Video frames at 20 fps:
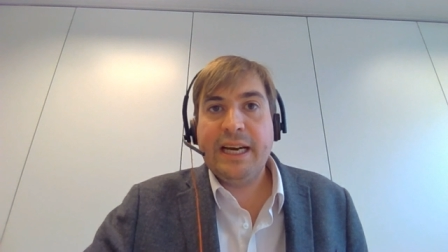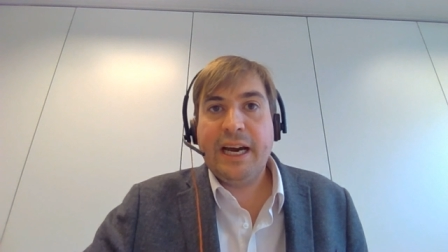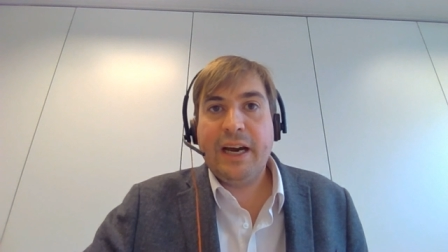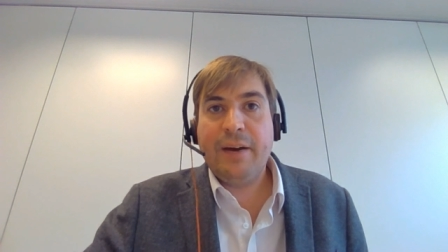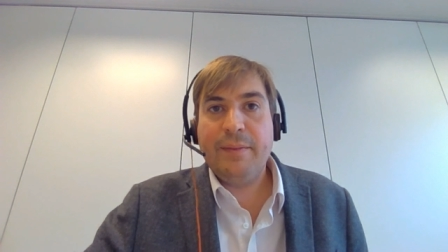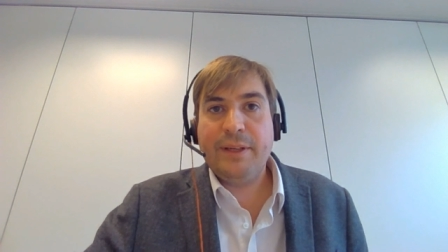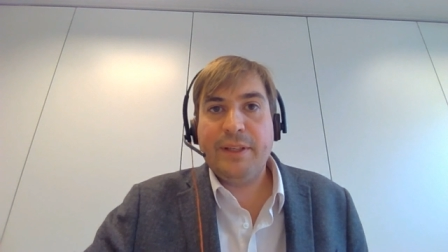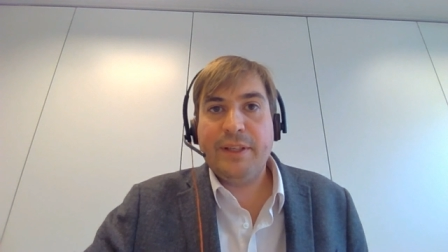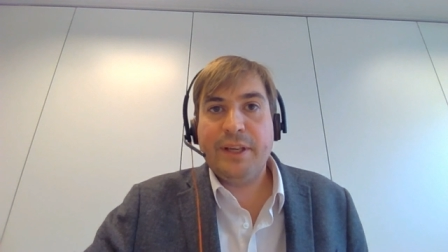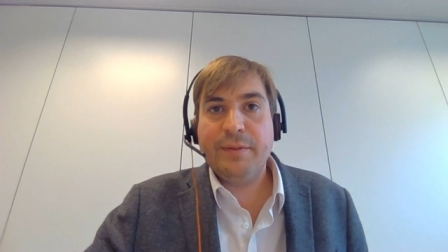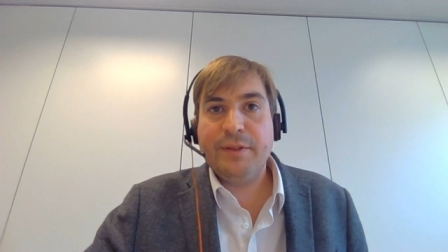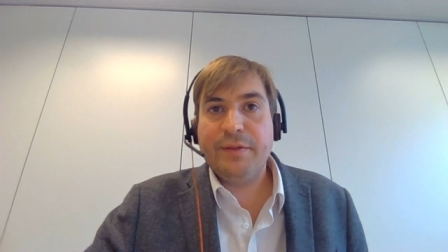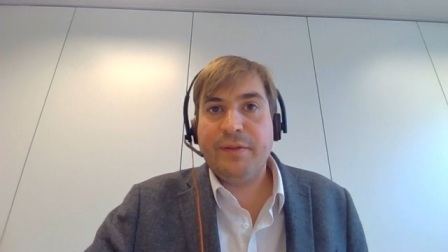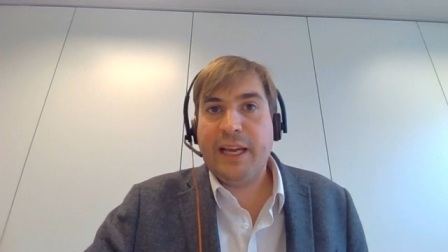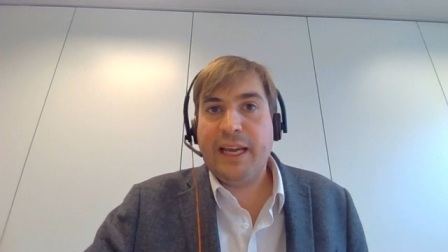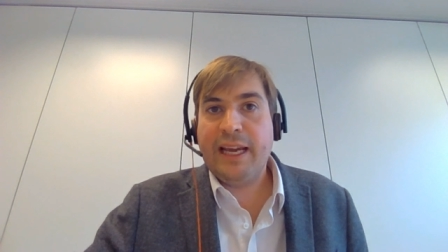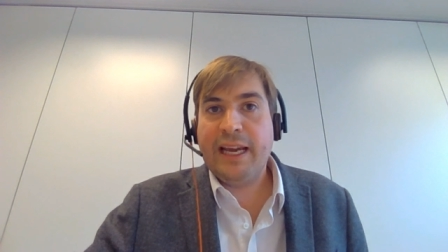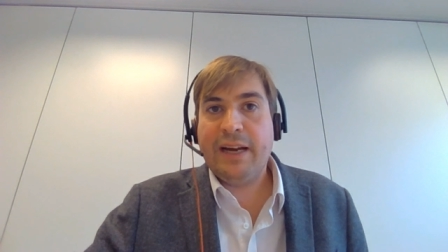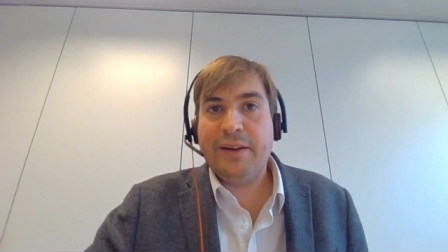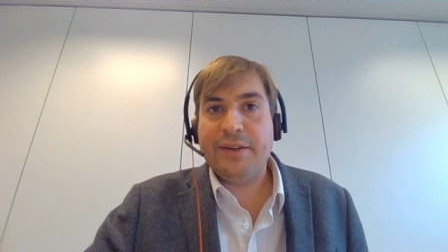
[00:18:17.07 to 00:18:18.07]
um, in terms of
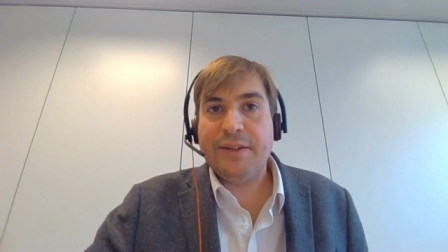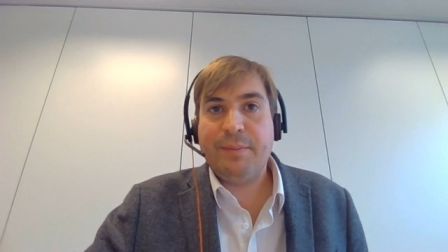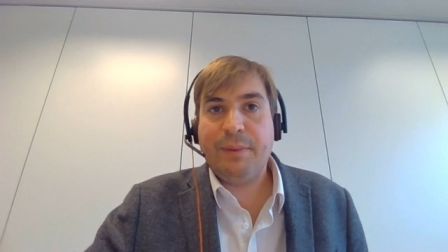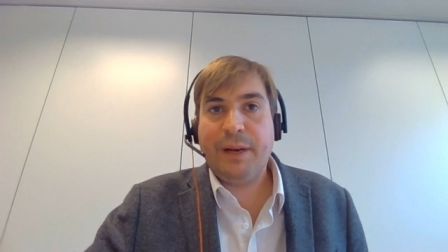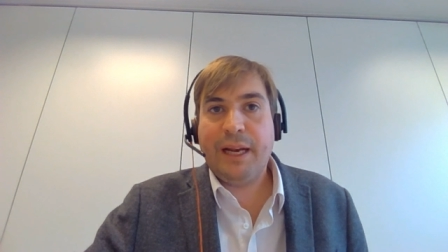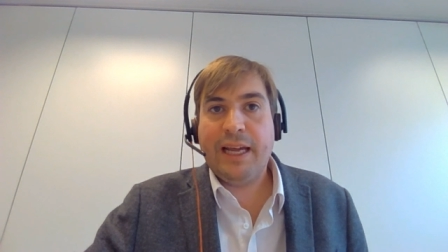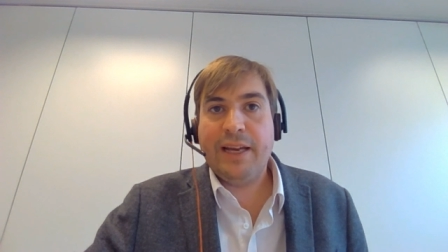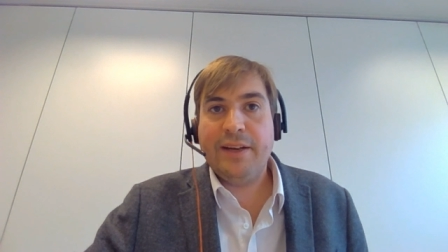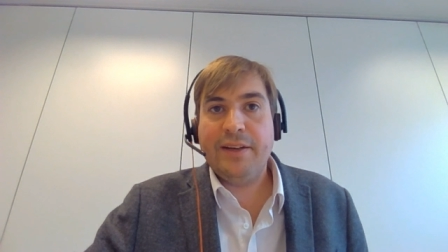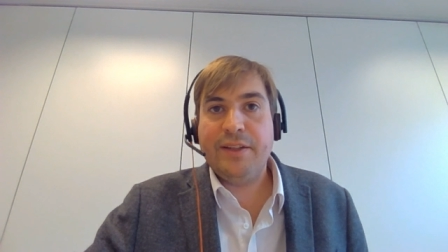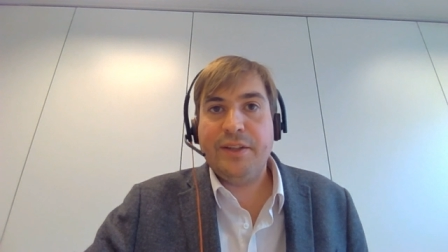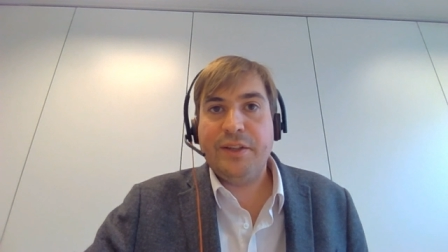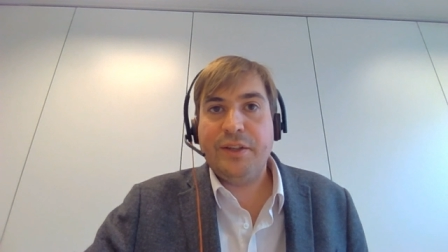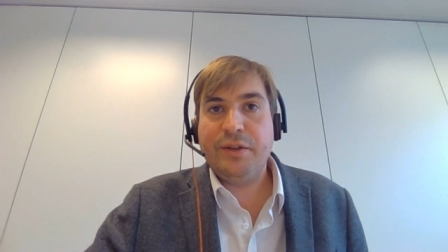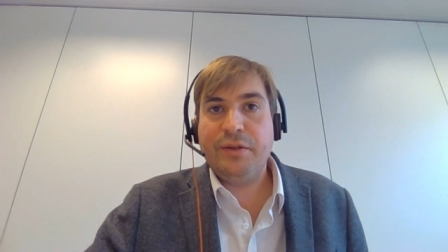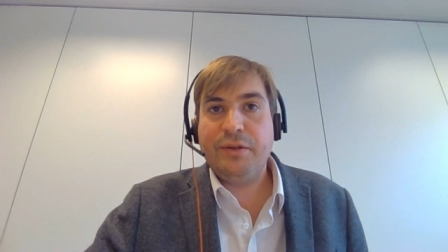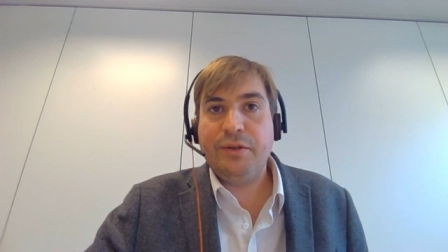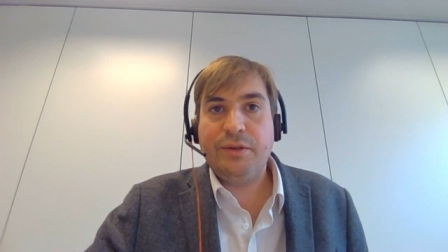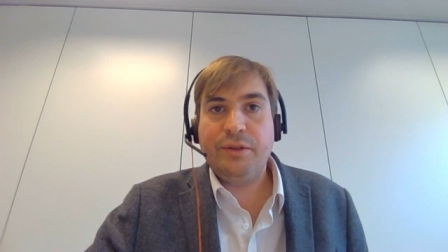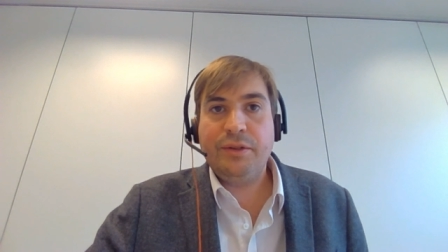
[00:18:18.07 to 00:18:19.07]
laying out a plan
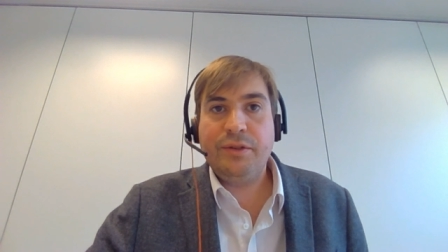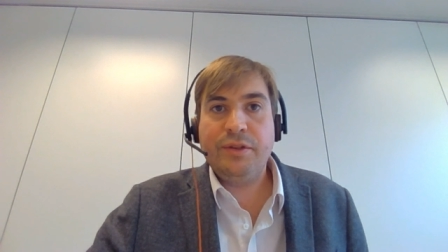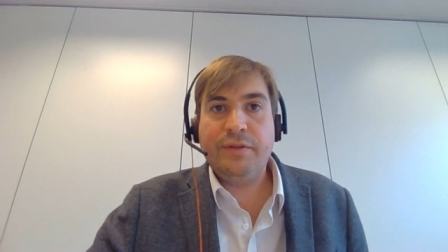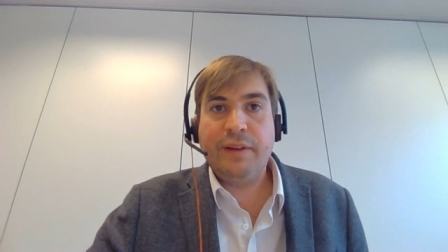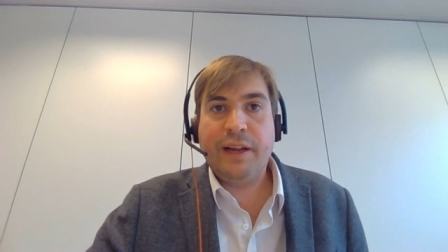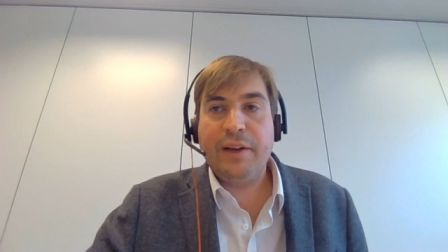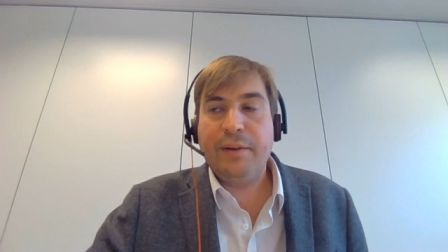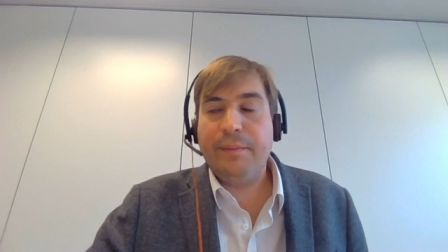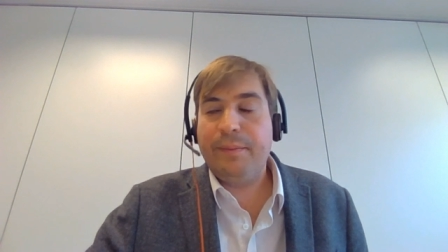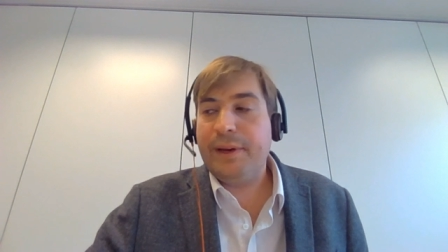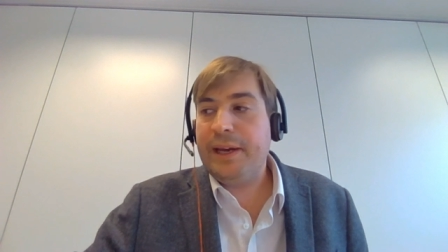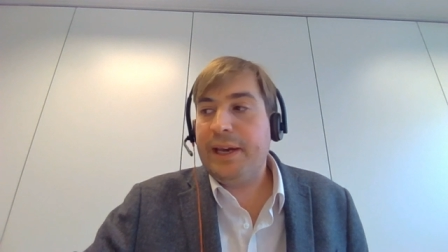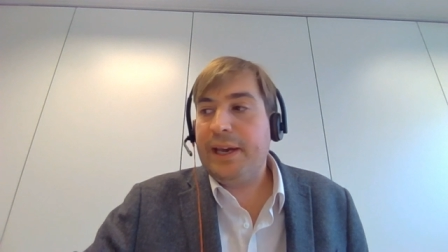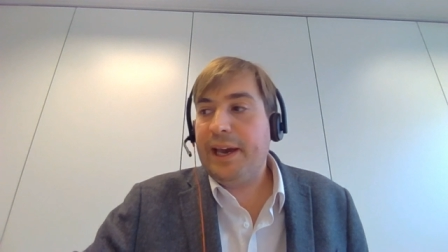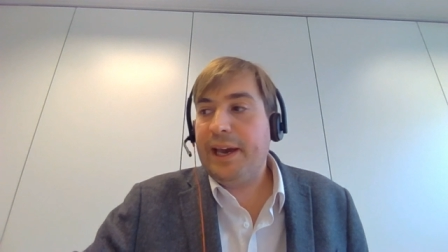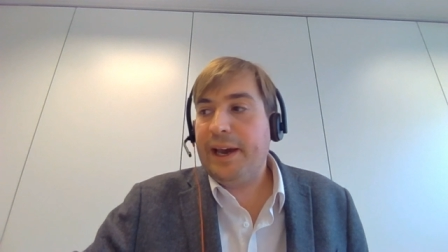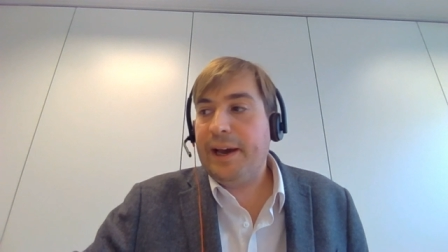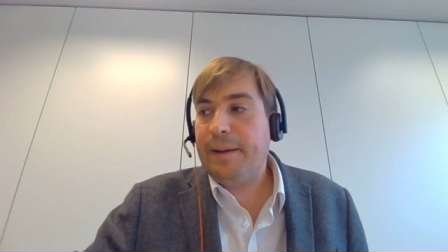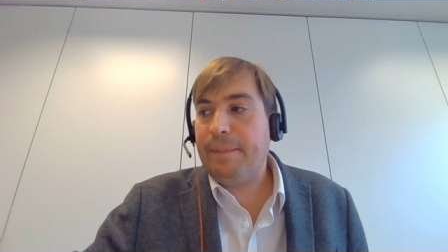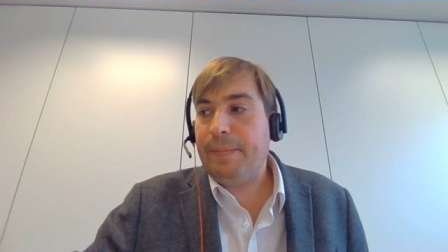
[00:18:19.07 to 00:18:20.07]
to to develop
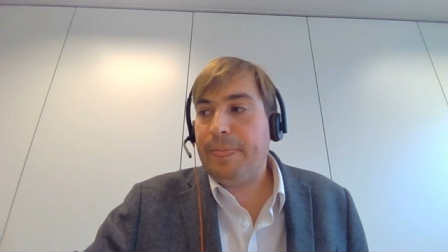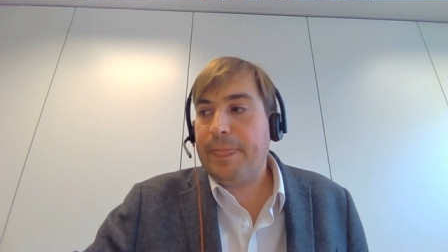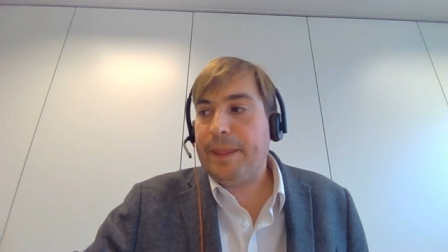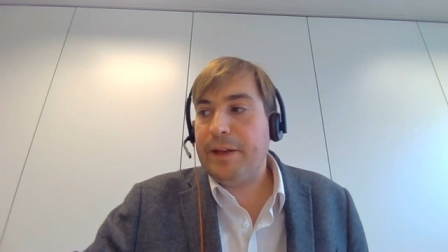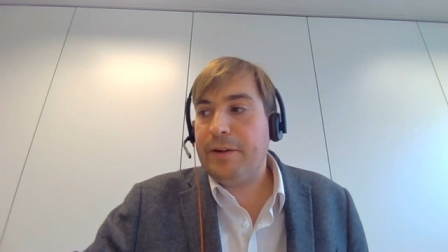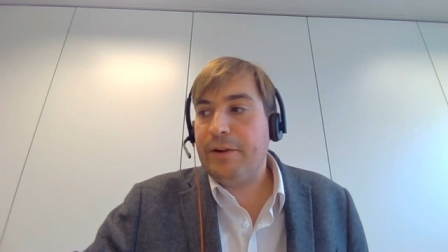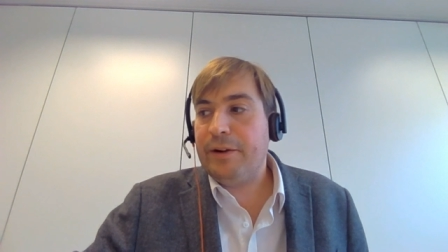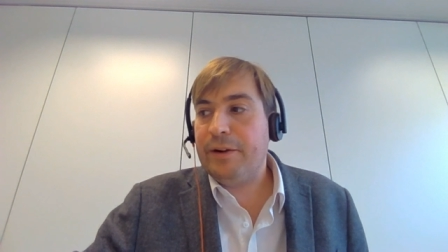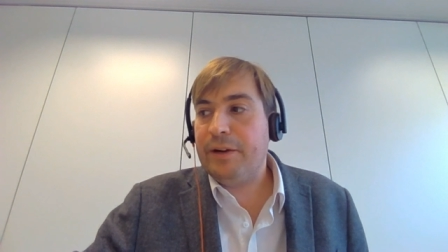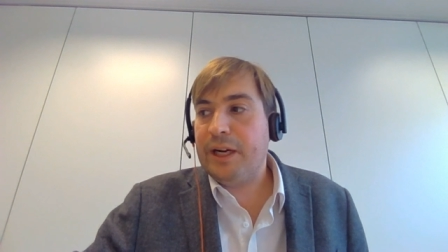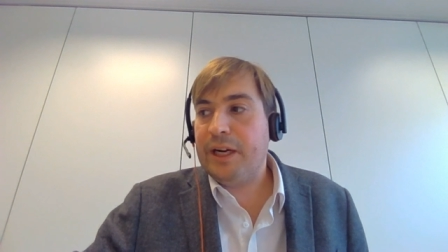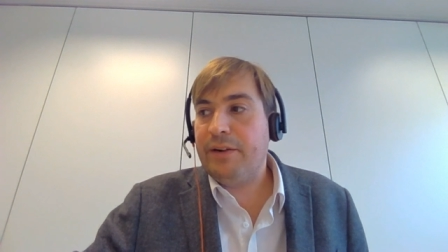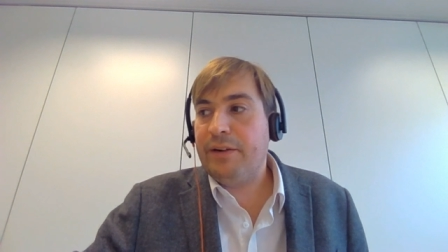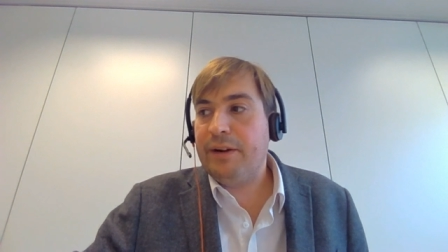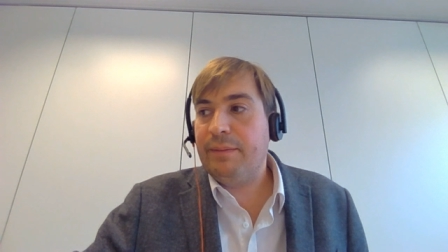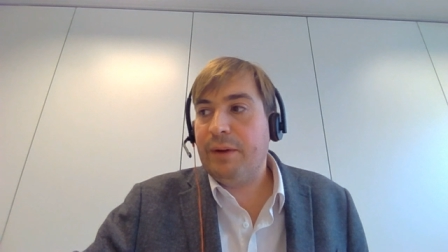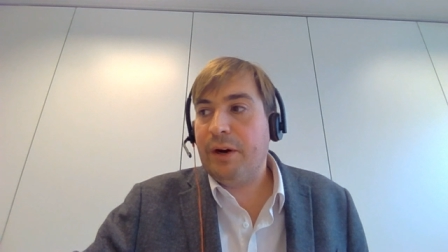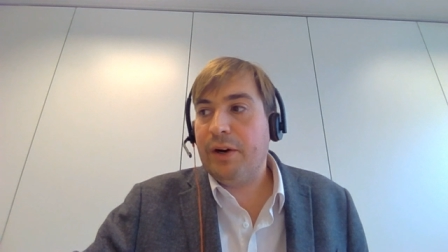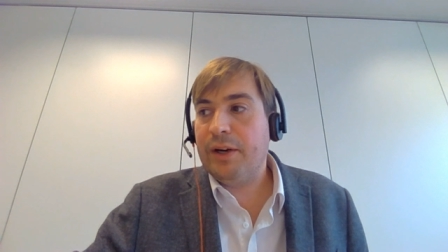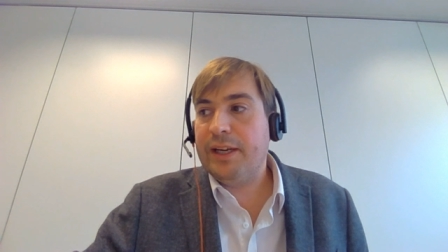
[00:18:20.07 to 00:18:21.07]
um, the euro
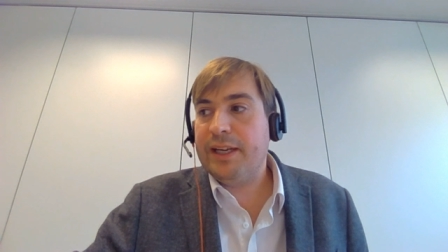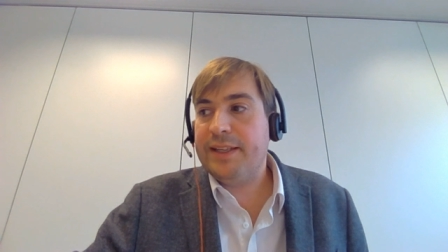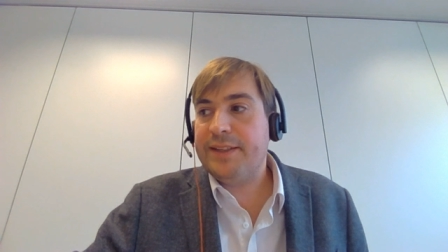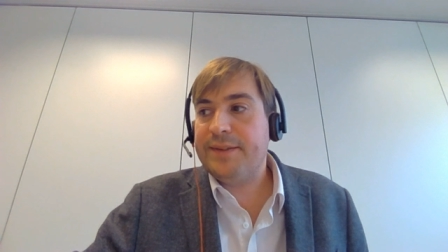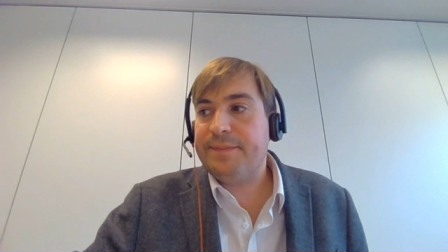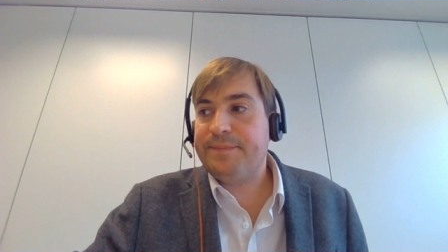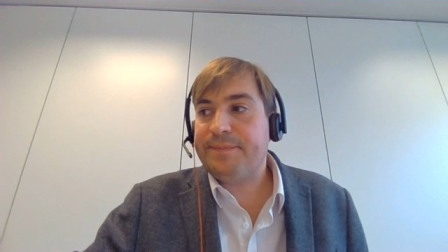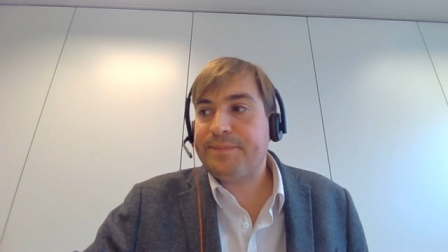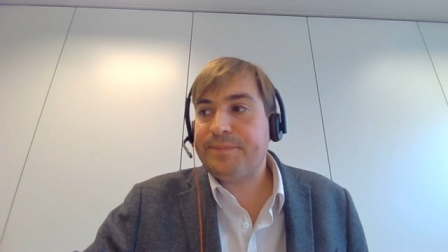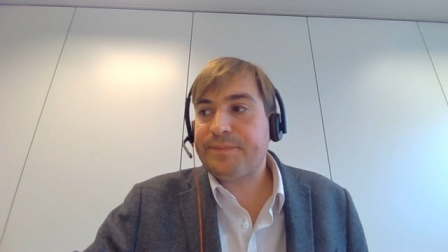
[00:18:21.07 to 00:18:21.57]
clearing market